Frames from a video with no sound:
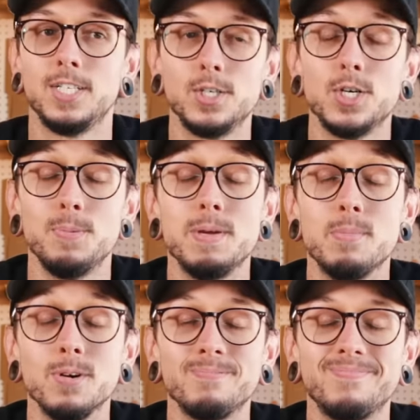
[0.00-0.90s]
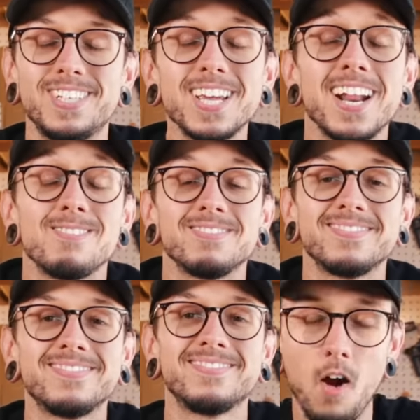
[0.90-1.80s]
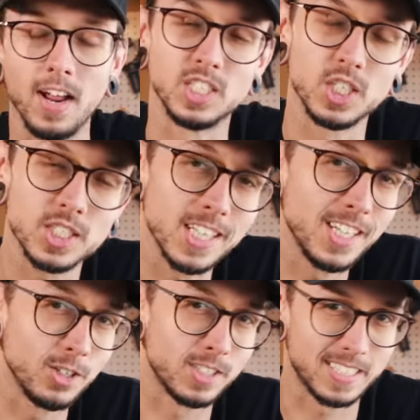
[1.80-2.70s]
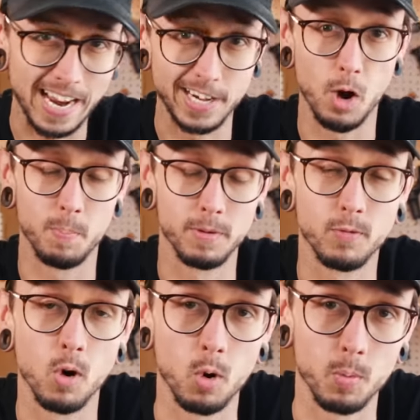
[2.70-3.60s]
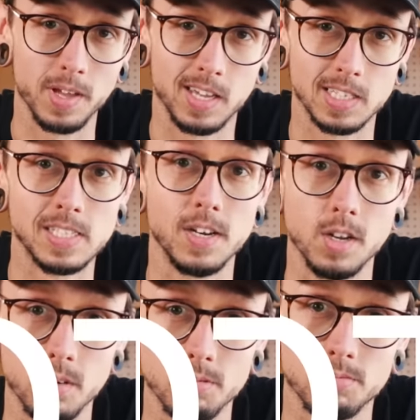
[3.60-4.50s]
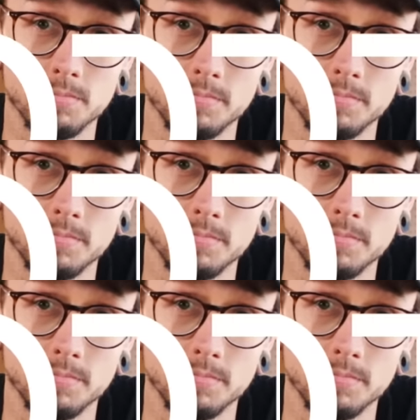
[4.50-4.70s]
they're good people. Check it out. All right, just a little side note before we continue.